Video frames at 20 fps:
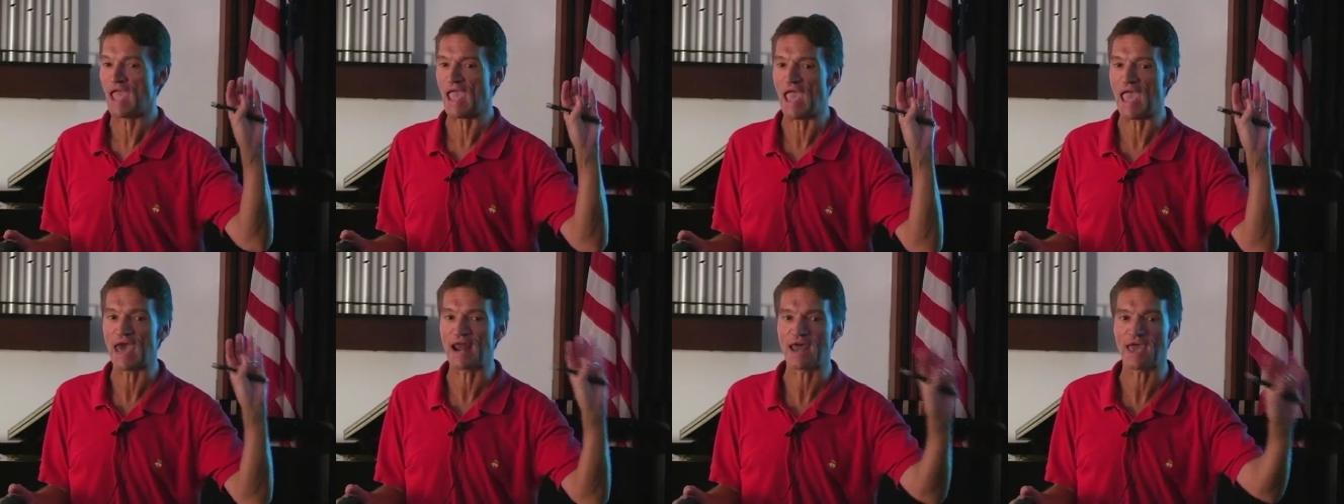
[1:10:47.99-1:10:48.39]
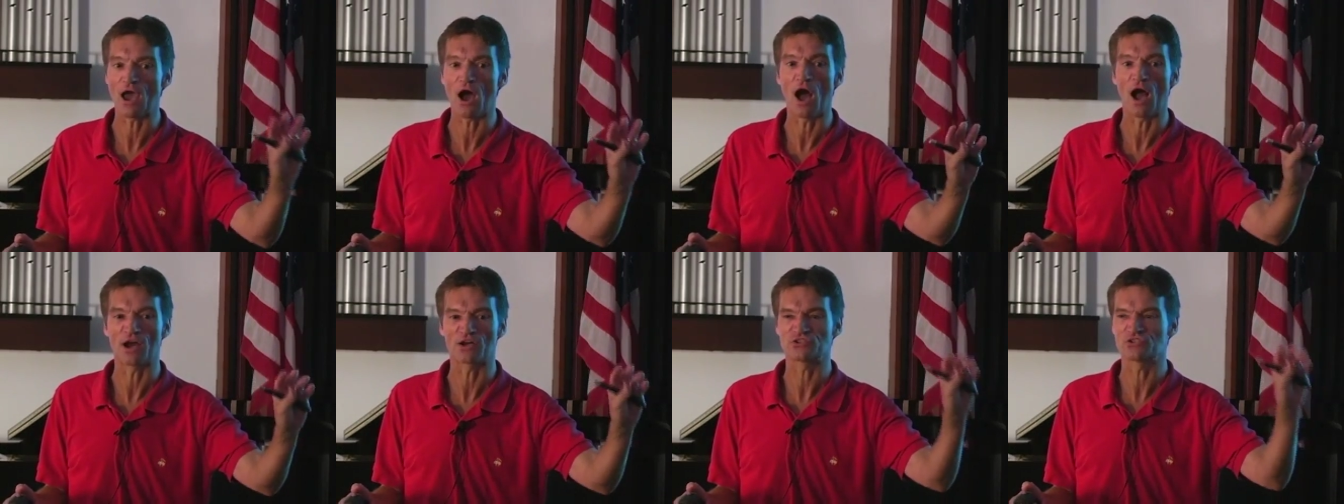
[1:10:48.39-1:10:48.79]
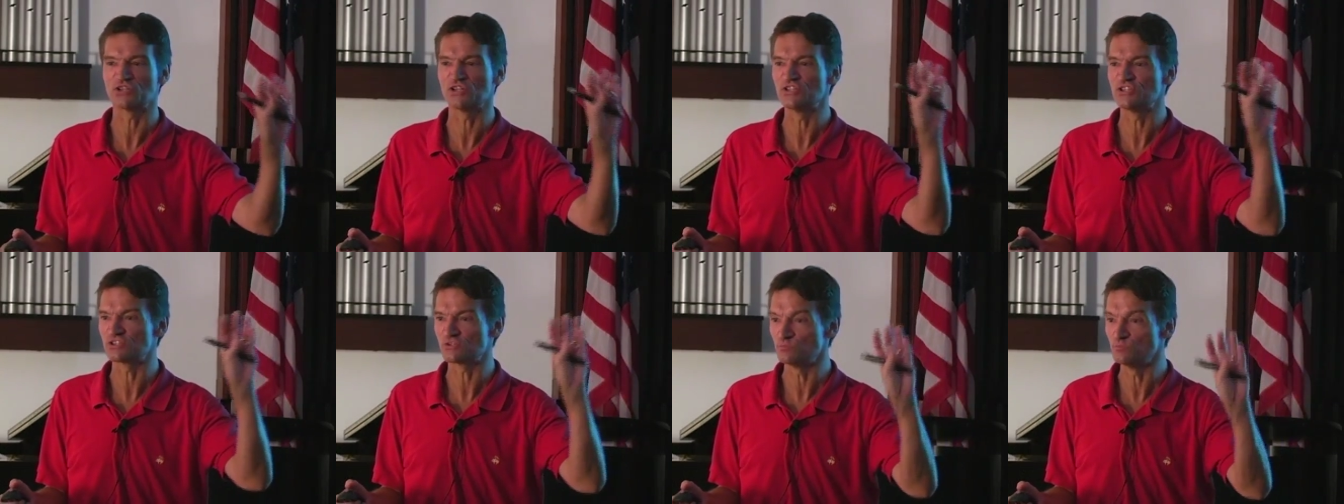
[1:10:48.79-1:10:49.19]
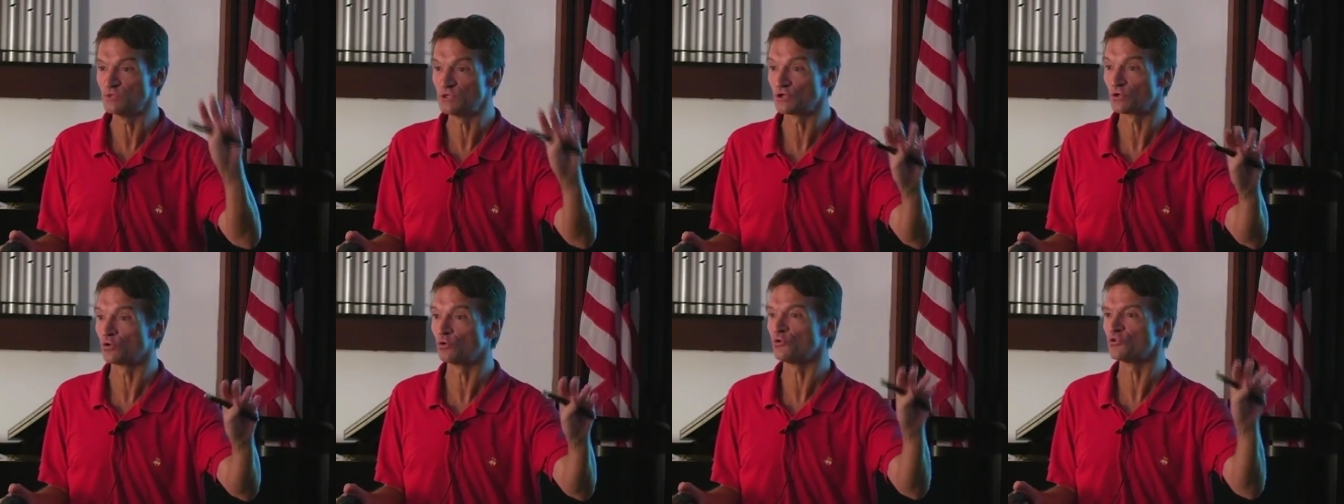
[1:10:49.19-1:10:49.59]
antioxidants,
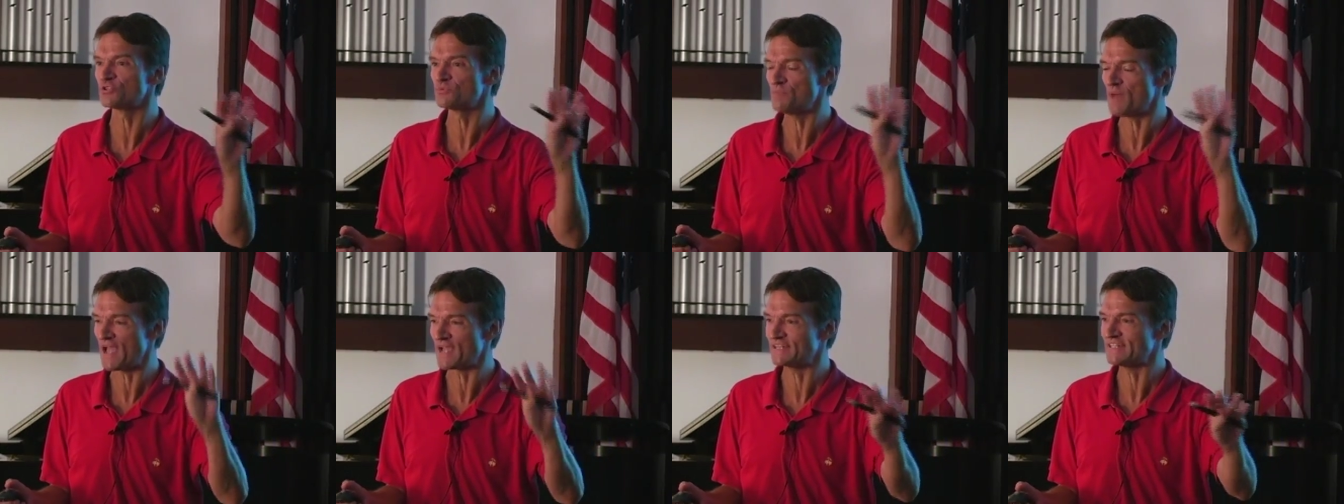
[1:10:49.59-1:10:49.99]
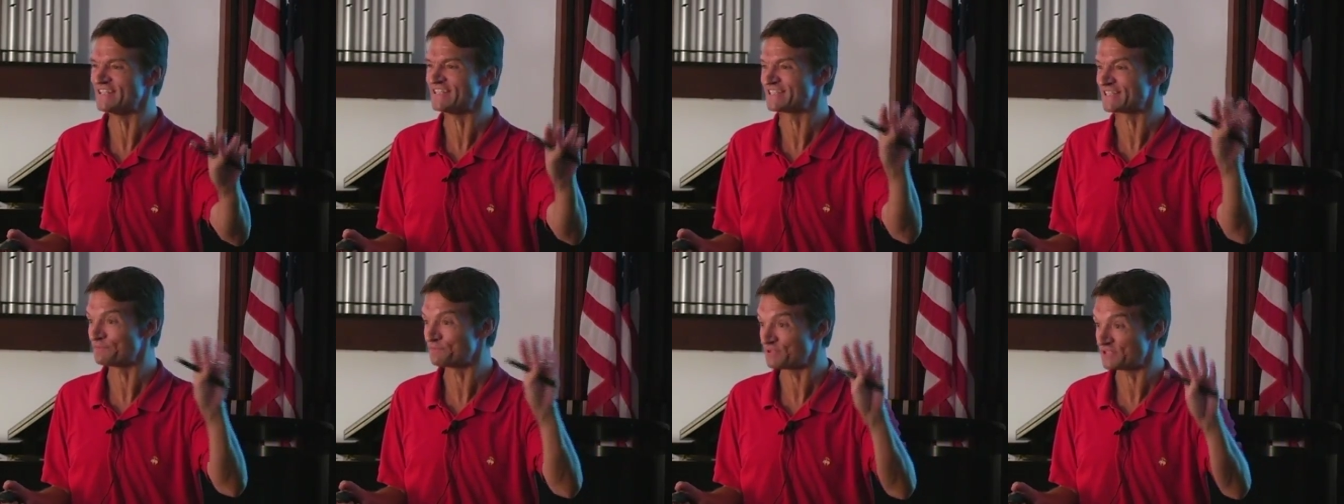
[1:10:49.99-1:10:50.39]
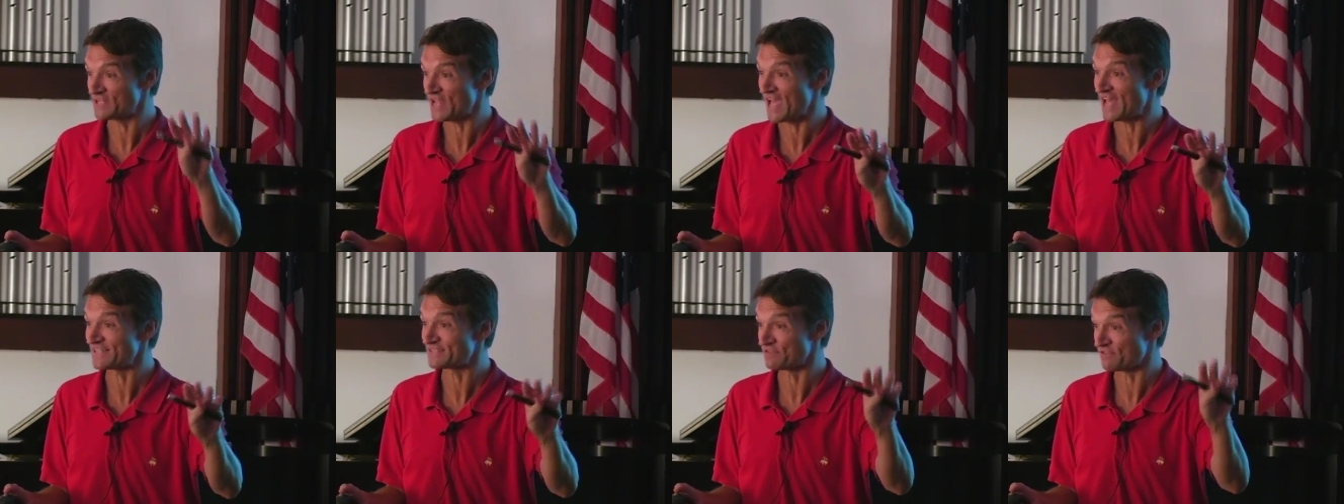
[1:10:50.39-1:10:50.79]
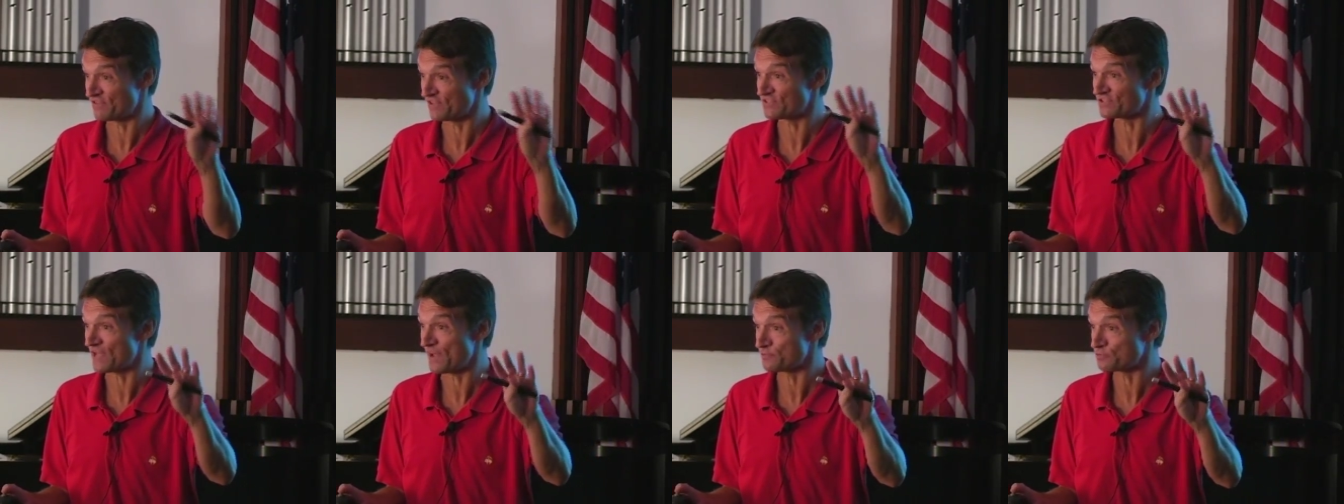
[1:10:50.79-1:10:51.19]
minerals, magnesium, potassium,
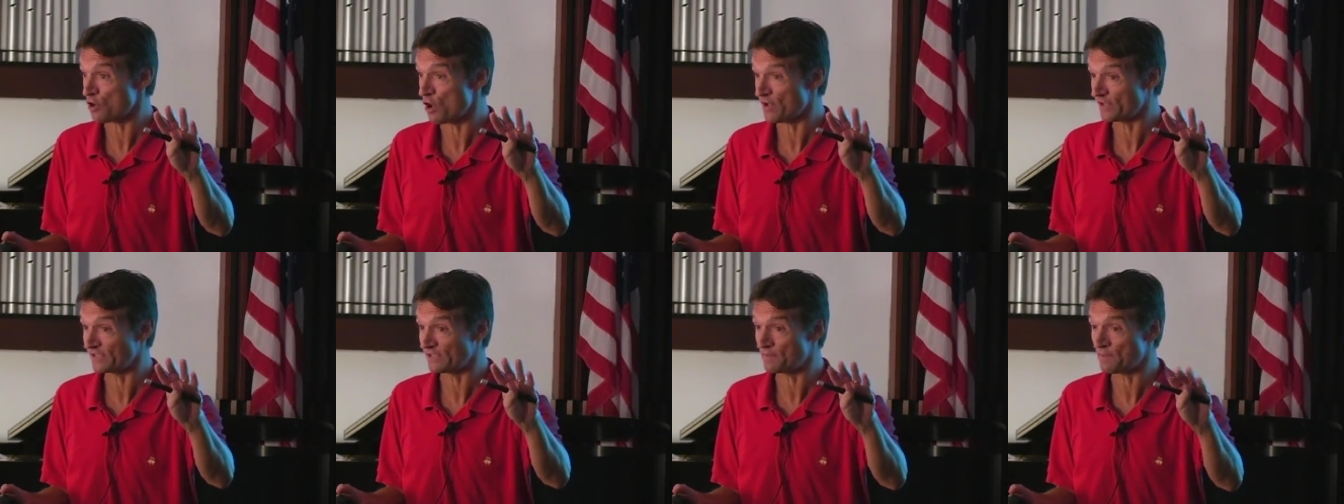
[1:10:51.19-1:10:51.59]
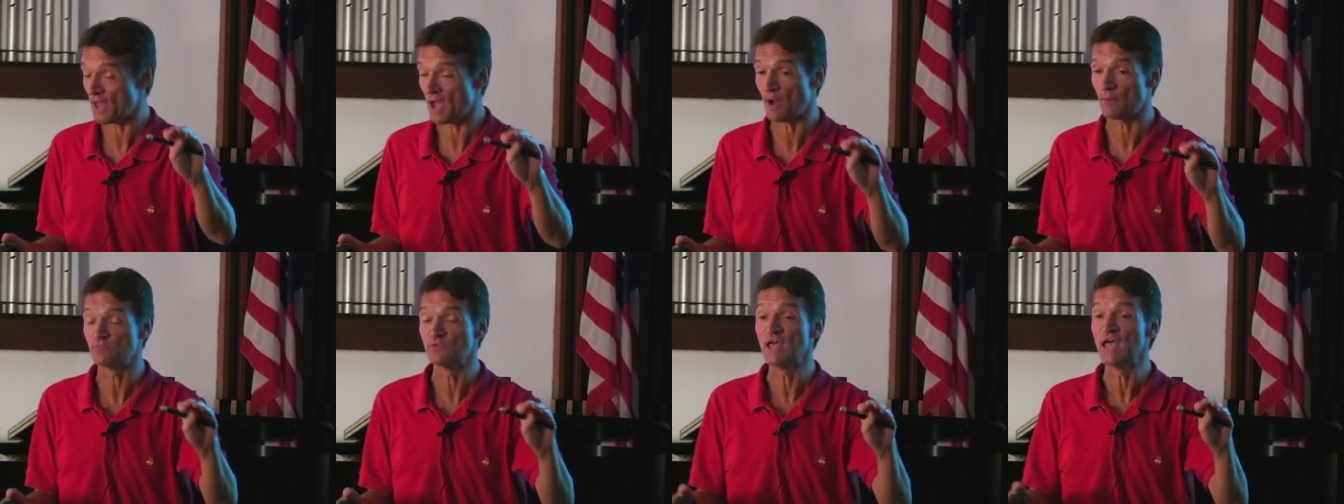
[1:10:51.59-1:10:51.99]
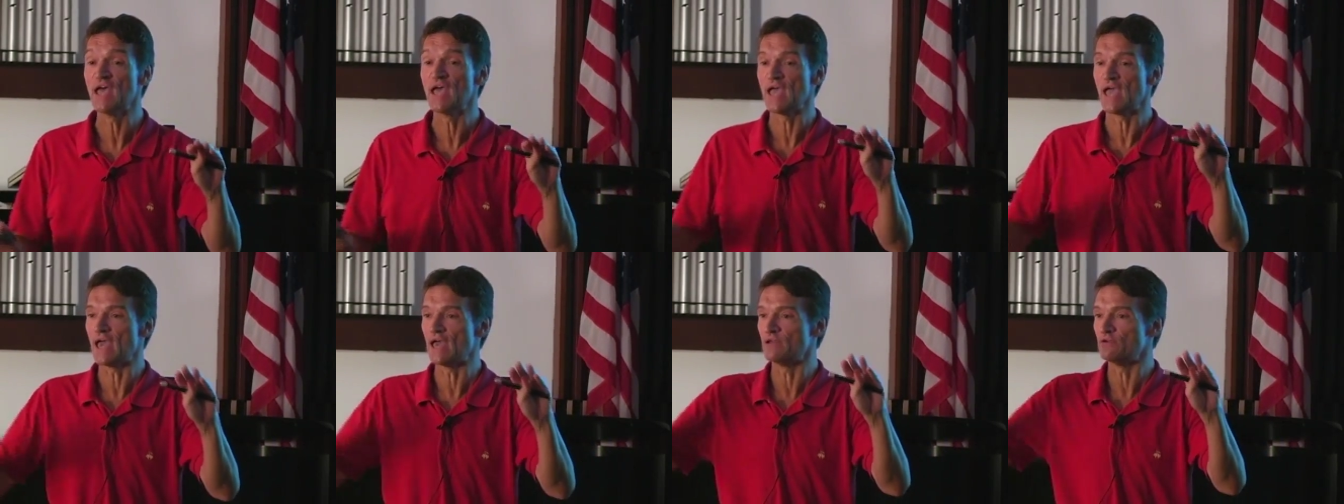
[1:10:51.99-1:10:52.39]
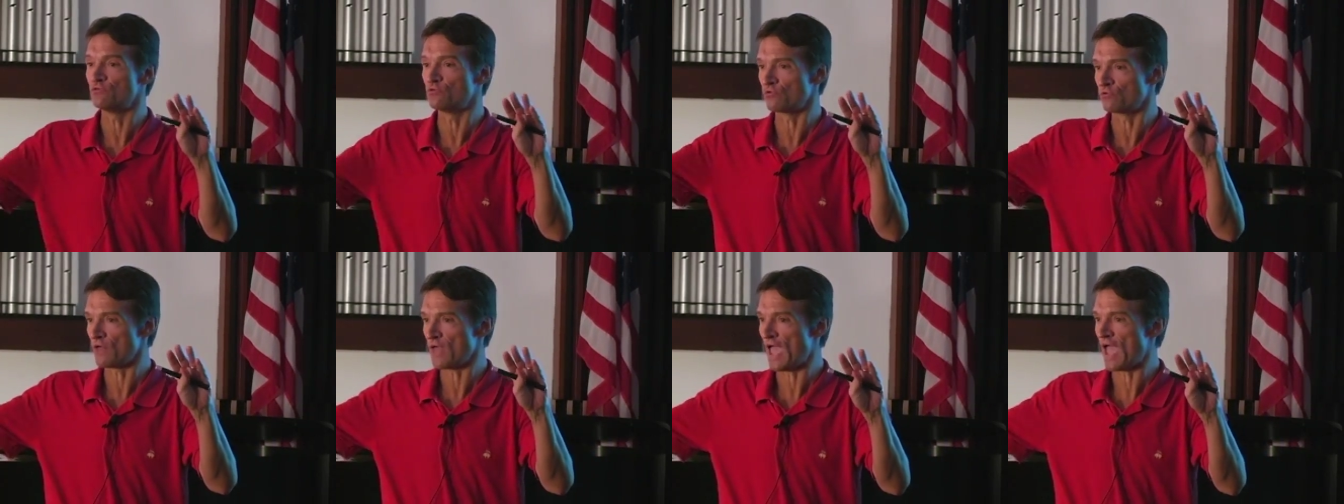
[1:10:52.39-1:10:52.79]
things I'm talking about, and
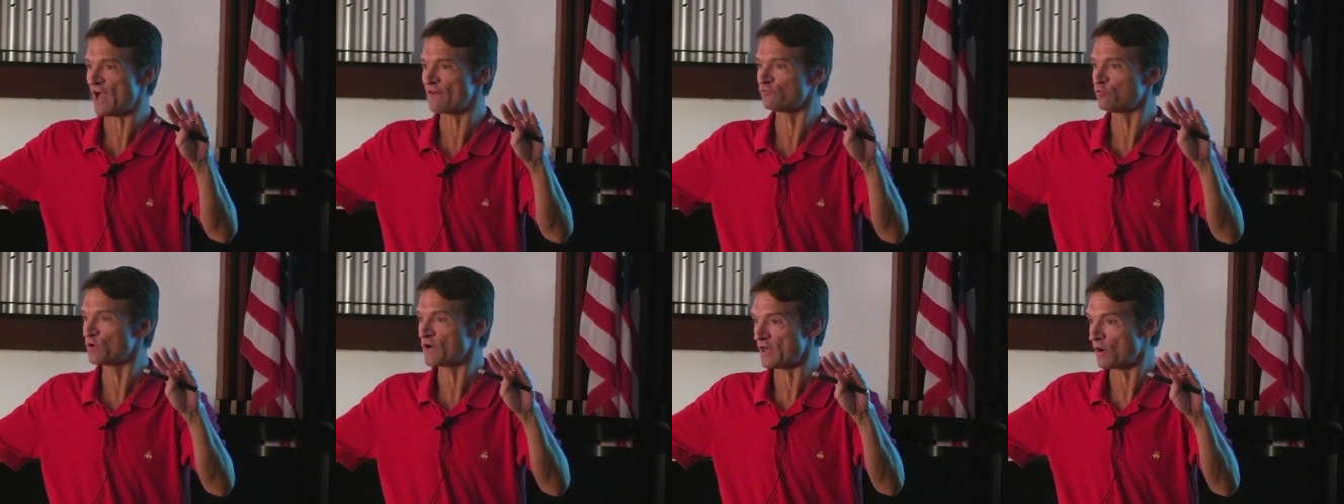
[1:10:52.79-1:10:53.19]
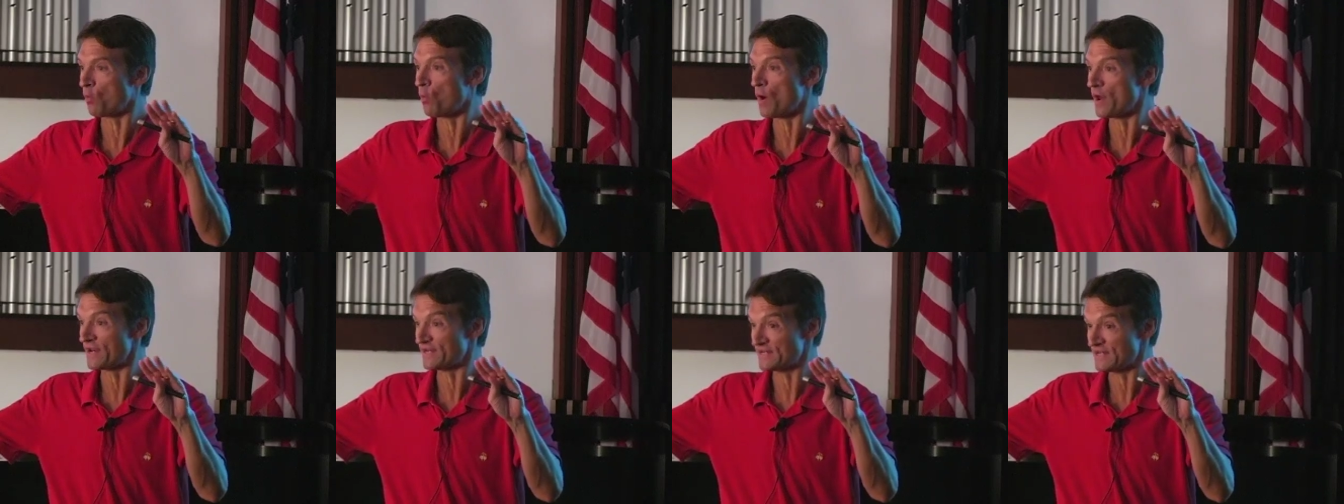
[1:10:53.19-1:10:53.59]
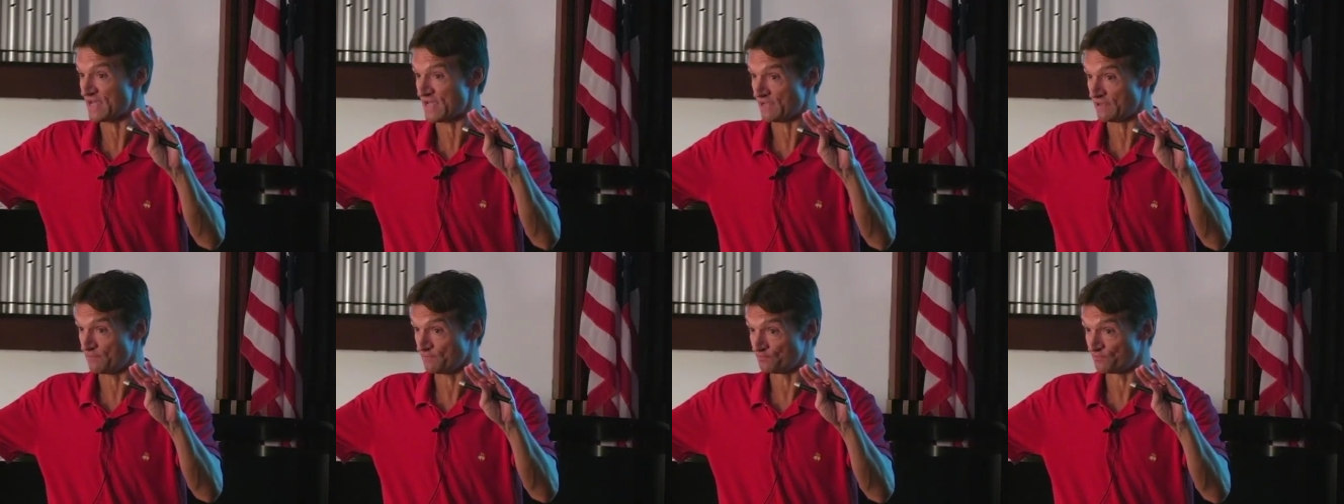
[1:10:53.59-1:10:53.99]
half will get a 1-a-day.